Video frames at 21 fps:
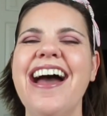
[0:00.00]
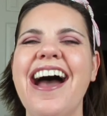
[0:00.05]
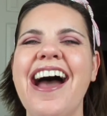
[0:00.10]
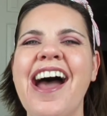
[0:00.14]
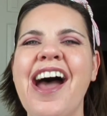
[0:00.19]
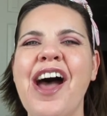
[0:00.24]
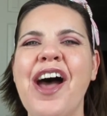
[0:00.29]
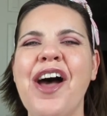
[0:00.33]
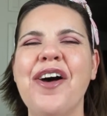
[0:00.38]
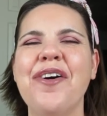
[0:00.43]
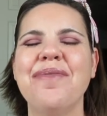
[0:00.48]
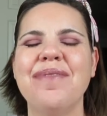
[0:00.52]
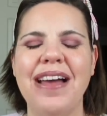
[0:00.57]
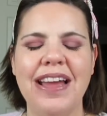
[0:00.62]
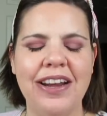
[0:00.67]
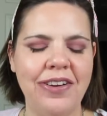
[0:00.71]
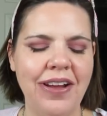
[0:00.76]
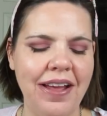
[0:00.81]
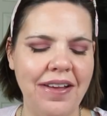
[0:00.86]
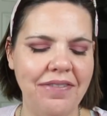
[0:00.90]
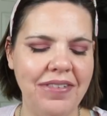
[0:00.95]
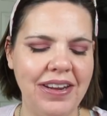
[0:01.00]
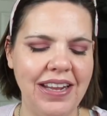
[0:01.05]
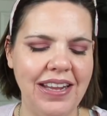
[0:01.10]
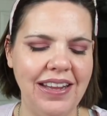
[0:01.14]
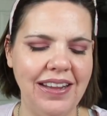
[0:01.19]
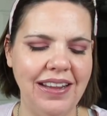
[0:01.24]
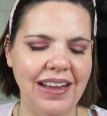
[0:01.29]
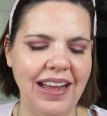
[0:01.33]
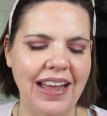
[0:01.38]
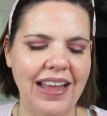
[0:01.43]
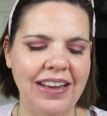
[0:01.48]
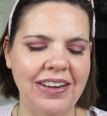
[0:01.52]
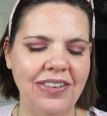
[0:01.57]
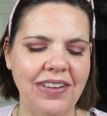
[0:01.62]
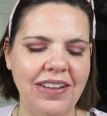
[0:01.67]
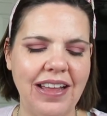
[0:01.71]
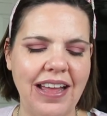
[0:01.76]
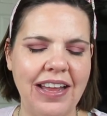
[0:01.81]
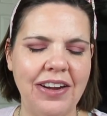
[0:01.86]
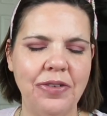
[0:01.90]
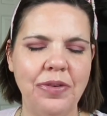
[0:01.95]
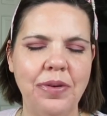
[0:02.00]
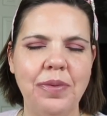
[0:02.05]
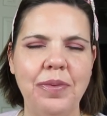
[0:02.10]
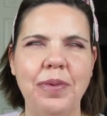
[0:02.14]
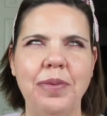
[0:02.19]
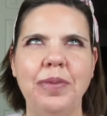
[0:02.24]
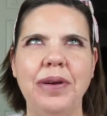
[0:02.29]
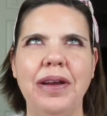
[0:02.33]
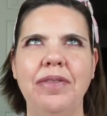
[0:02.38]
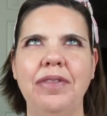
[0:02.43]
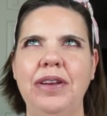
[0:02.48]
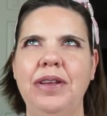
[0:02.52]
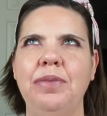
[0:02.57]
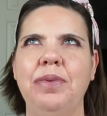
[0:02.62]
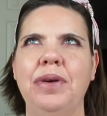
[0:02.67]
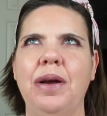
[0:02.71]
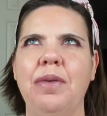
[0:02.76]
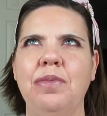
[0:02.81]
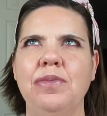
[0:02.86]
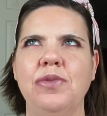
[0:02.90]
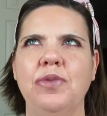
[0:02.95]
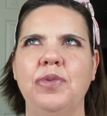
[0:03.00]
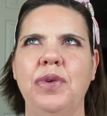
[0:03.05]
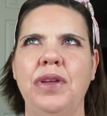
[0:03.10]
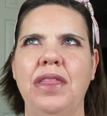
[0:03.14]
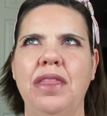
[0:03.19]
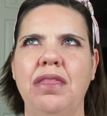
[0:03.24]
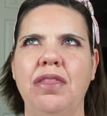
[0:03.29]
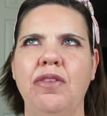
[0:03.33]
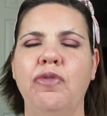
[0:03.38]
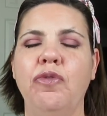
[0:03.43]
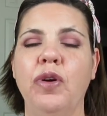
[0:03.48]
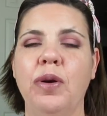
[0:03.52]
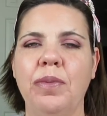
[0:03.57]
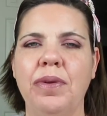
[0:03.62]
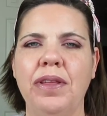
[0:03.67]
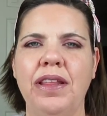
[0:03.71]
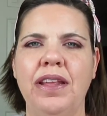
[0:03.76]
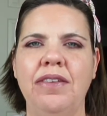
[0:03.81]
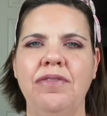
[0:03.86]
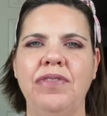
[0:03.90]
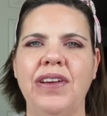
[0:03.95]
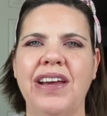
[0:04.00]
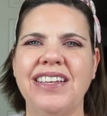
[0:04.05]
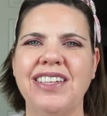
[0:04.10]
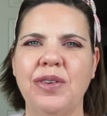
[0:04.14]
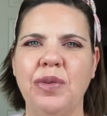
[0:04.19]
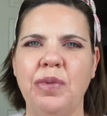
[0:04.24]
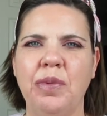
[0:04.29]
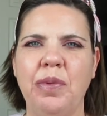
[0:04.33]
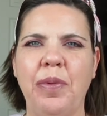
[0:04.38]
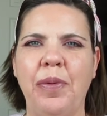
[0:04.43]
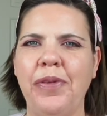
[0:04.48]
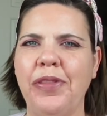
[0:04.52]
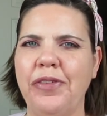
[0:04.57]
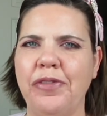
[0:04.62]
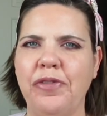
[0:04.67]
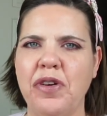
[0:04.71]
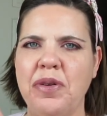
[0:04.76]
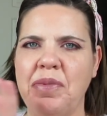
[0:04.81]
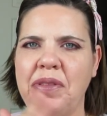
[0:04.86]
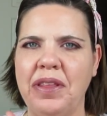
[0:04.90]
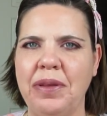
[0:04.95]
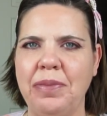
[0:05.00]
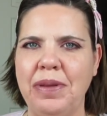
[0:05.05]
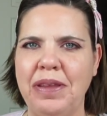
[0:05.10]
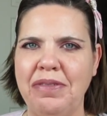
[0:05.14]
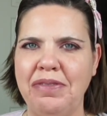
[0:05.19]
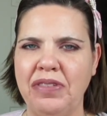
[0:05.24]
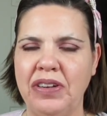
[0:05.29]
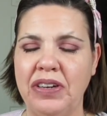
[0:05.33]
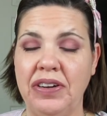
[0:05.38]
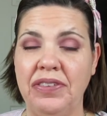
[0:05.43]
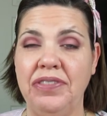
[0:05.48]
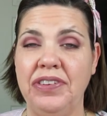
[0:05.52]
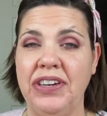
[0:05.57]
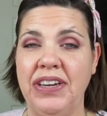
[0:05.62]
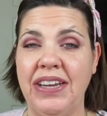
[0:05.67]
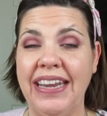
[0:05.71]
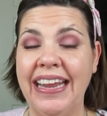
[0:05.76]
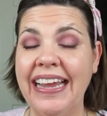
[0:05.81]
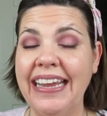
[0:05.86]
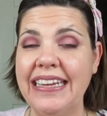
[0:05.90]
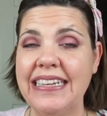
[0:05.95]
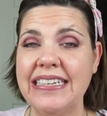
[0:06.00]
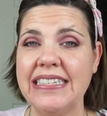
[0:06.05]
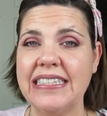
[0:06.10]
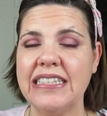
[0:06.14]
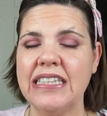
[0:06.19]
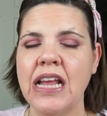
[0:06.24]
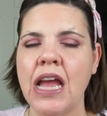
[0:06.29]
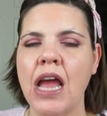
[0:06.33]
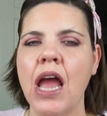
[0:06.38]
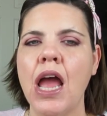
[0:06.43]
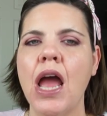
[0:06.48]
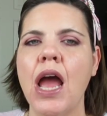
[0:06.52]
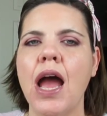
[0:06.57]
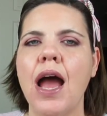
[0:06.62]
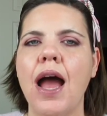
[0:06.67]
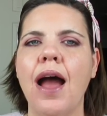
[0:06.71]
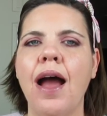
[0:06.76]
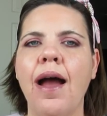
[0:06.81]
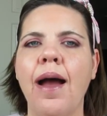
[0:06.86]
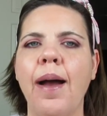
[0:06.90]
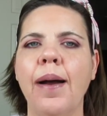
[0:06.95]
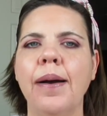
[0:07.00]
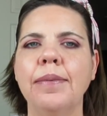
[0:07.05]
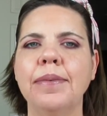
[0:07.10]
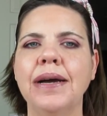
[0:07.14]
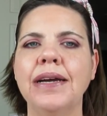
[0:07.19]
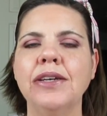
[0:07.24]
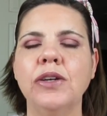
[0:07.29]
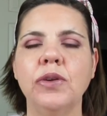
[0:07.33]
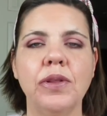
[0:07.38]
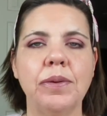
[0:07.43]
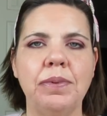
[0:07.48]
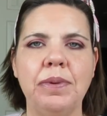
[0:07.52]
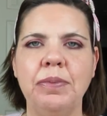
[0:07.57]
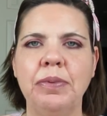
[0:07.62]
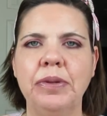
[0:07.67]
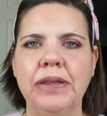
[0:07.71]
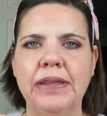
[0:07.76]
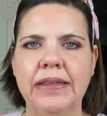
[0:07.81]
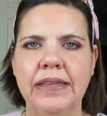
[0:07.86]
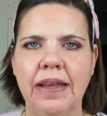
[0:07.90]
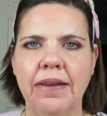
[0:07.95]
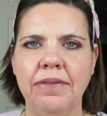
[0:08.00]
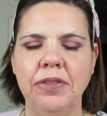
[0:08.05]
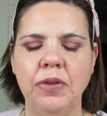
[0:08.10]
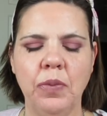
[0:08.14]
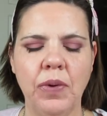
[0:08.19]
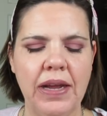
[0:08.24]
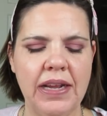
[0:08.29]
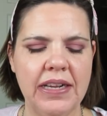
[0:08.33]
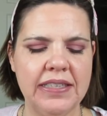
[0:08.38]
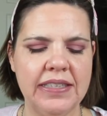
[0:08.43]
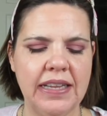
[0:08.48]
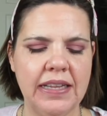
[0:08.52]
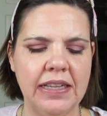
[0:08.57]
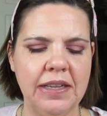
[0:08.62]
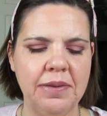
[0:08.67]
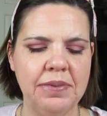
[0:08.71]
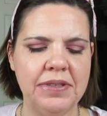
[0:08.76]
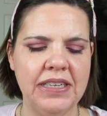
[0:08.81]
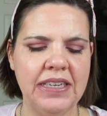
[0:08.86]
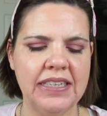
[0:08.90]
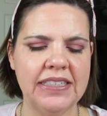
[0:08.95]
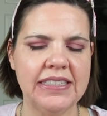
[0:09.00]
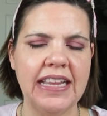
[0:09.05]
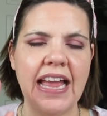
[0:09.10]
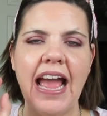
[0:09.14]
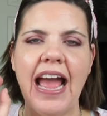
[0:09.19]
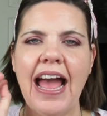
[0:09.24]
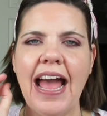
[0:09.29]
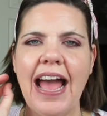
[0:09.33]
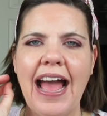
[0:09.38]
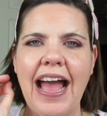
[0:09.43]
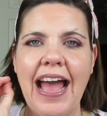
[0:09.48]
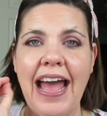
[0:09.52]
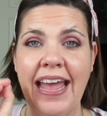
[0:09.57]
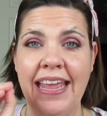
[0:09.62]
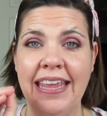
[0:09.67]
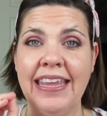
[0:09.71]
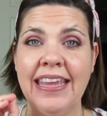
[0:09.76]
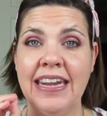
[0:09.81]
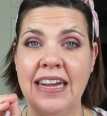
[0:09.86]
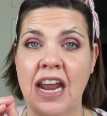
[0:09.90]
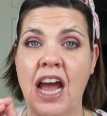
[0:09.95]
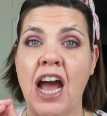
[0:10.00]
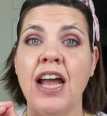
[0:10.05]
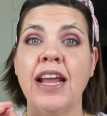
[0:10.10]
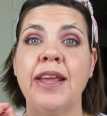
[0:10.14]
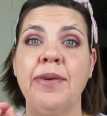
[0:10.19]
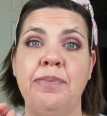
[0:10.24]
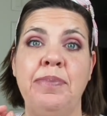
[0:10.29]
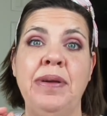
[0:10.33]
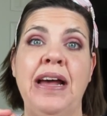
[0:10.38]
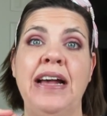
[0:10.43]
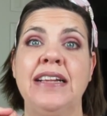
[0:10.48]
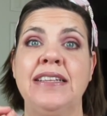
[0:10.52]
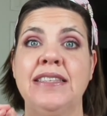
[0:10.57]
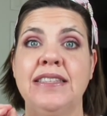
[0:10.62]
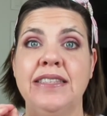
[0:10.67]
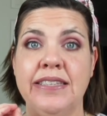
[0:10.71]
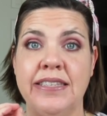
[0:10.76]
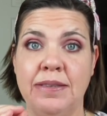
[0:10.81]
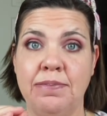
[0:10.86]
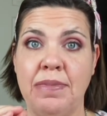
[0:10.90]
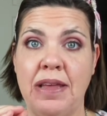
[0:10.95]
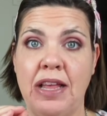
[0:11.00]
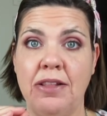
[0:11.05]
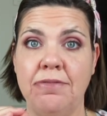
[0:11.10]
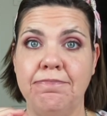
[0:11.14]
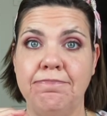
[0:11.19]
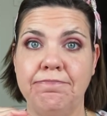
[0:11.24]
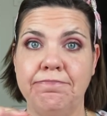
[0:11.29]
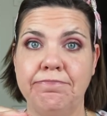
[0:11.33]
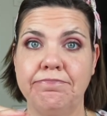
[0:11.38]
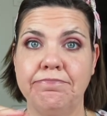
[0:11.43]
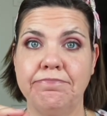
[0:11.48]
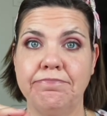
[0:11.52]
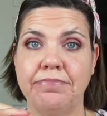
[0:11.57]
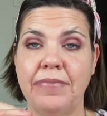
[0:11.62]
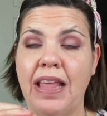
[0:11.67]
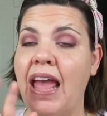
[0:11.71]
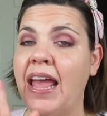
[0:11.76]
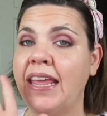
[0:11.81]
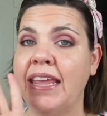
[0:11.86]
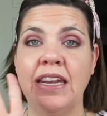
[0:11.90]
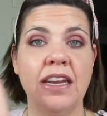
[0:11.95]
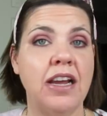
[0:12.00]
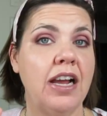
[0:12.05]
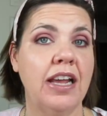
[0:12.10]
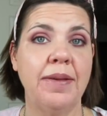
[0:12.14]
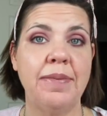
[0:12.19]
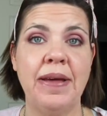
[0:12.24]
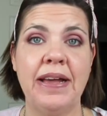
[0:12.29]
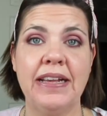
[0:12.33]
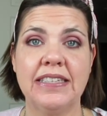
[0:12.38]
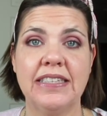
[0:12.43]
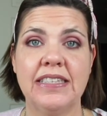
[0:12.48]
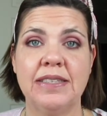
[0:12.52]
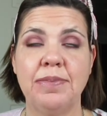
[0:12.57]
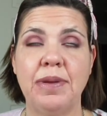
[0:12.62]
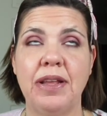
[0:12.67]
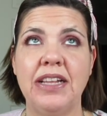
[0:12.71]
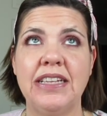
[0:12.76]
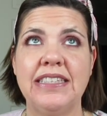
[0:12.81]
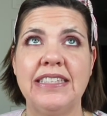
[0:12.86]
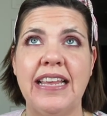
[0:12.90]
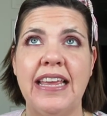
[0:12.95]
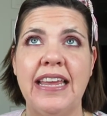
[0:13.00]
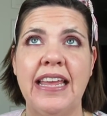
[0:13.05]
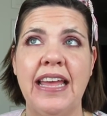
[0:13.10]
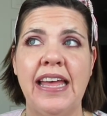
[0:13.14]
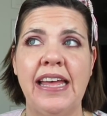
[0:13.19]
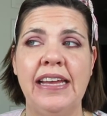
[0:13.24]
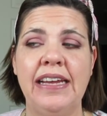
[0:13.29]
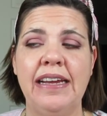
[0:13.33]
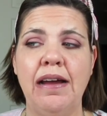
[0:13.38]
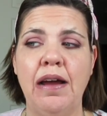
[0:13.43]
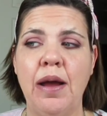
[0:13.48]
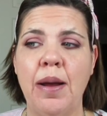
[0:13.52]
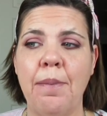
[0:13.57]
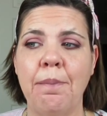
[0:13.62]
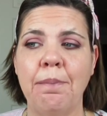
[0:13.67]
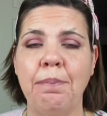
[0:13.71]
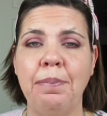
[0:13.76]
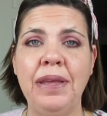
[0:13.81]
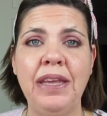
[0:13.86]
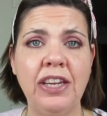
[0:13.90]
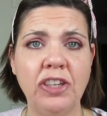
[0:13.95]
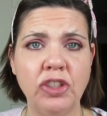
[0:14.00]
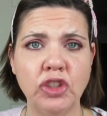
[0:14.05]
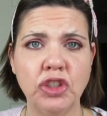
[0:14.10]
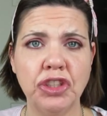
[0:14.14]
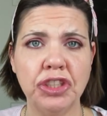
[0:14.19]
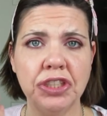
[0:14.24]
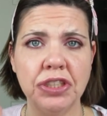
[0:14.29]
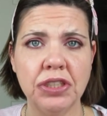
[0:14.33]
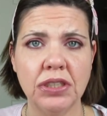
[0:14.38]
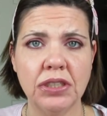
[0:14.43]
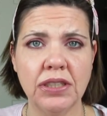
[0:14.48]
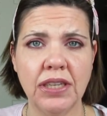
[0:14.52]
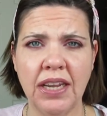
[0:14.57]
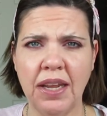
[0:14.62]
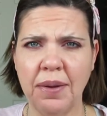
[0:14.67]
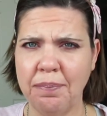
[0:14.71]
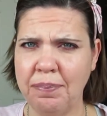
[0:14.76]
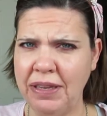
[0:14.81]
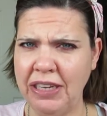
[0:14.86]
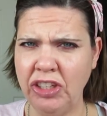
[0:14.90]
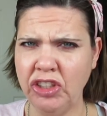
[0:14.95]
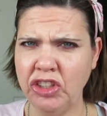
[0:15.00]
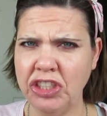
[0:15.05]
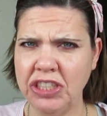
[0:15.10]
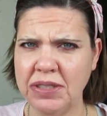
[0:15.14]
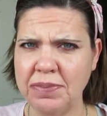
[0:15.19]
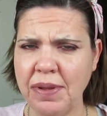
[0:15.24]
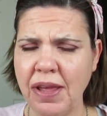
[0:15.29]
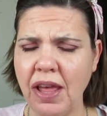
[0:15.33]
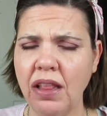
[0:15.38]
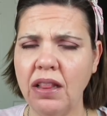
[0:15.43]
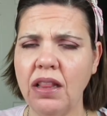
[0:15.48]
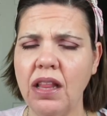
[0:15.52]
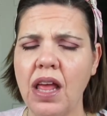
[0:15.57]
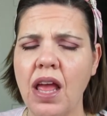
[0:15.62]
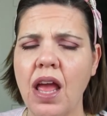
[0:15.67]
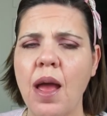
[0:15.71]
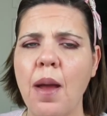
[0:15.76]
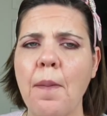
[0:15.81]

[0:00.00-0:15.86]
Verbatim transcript: Um, I don't have any, I don't, I don't remember having any problems with the formula. In fact, I remember the formula being very, very nice. Um, I know that people love the YSL lipsticks. I cannot get past the smell. I cannot get past the smell. It's like a um, peach like a peachy smell,